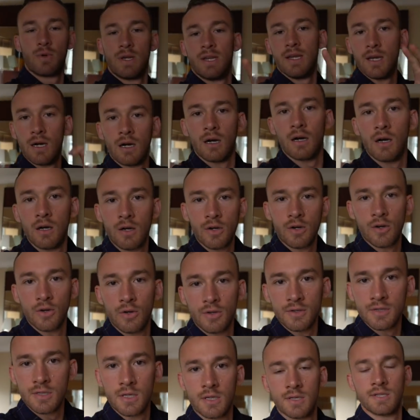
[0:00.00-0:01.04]
we are
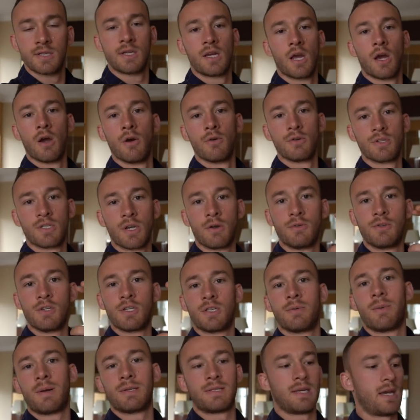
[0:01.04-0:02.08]
good to go, so just
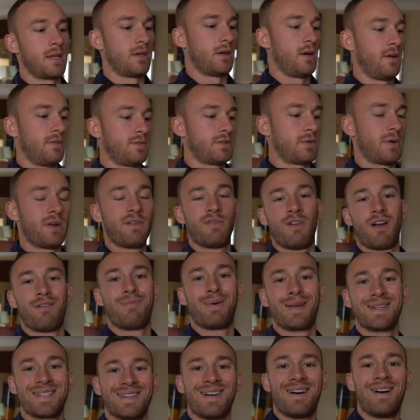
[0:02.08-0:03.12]
about to head off,
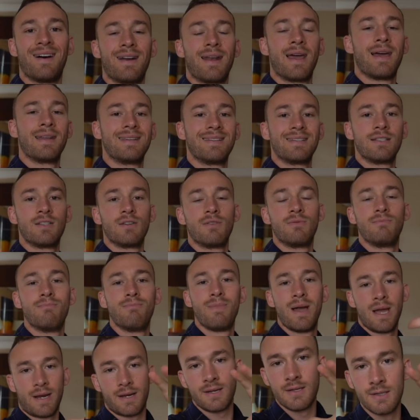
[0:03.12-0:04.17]
9:25, heading to
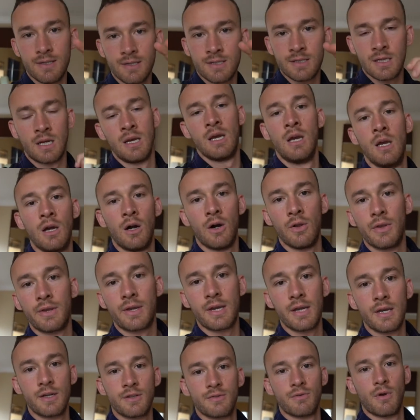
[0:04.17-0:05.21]
Megan's on the
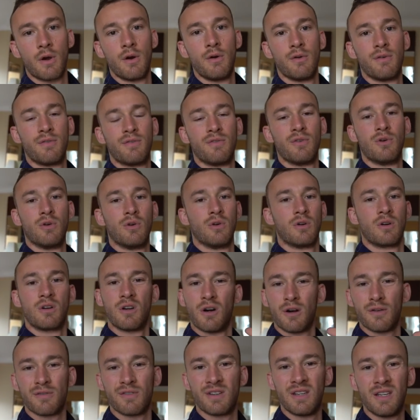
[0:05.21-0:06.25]
King's Road for
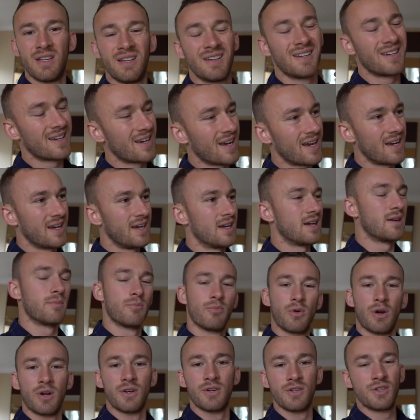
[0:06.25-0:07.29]
coffee, cake,
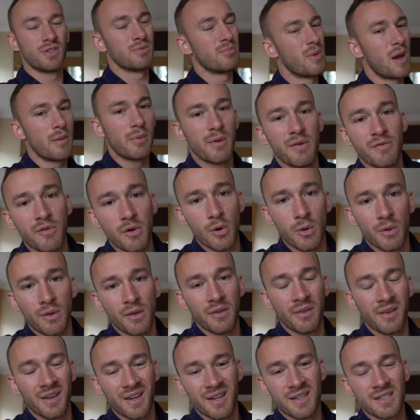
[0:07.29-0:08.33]
brunch, maybe a few other
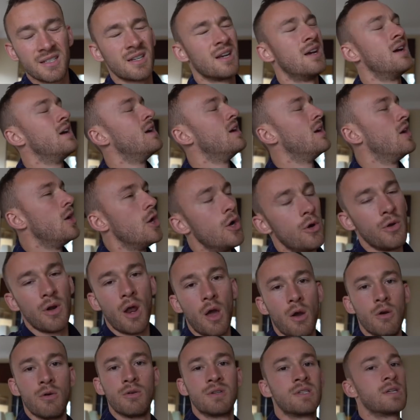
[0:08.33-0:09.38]
things, who
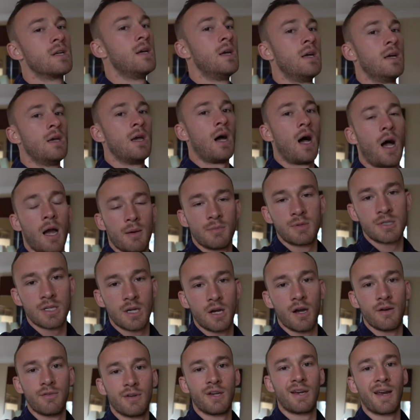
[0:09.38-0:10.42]
knows. I'm
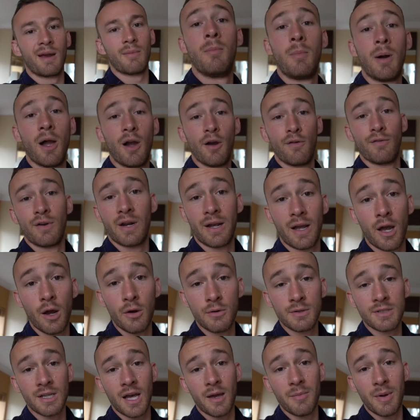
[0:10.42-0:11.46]
starving. My overnight
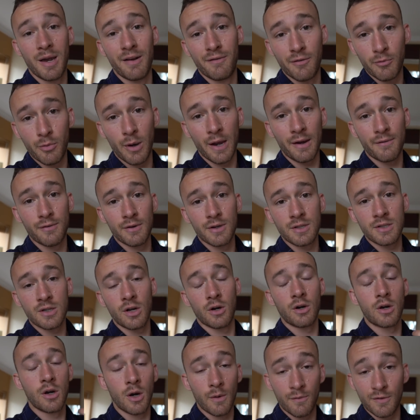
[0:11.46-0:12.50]
oats that I made for breakfast
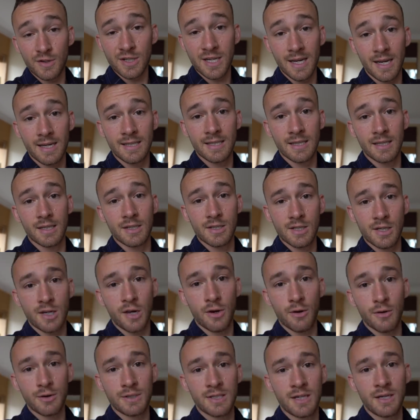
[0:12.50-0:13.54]
got confiscated at
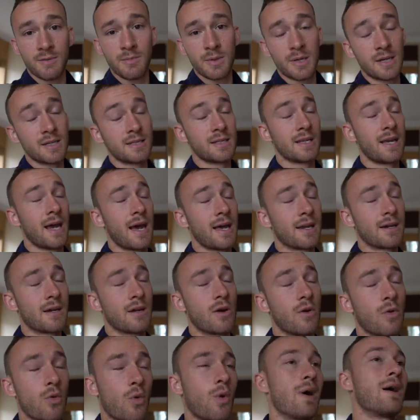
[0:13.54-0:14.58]
security because they hadn't
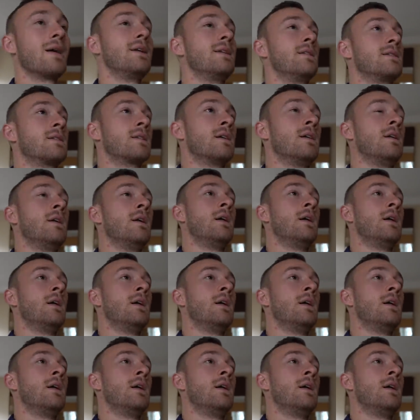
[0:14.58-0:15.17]
quite